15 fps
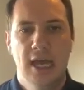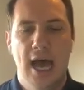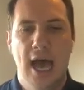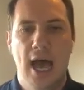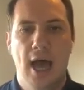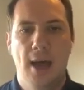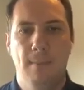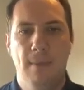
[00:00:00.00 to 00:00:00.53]

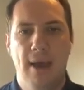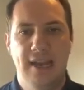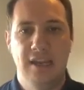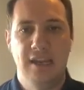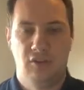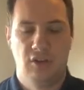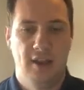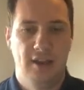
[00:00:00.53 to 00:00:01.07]
And
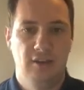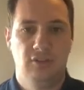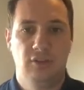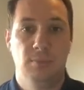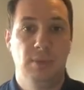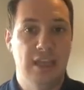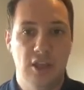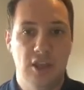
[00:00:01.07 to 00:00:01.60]
each client is
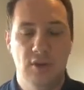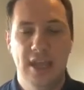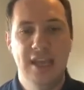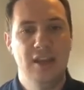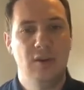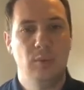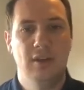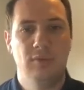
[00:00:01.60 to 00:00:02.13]
completely
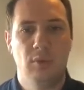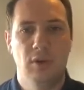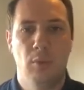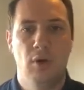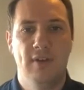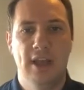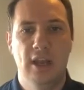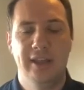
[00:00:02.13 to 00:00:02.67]
unique with
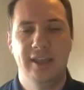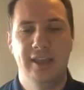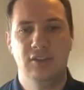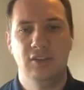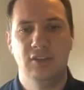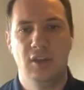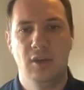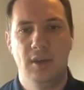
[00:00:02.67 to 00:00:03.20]
what they're looking
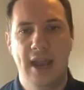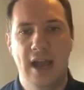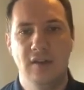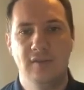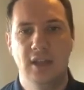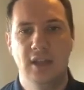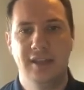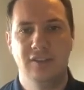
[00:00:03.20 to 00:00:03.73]
to do and how
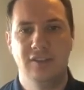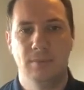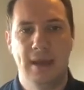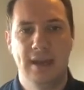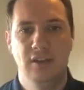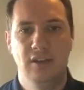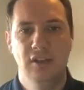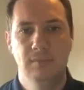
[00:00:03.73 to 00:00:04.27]
they're looking to
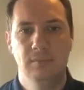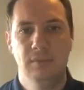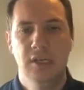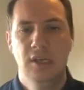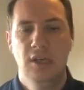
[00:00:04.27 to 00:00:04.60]
manage it.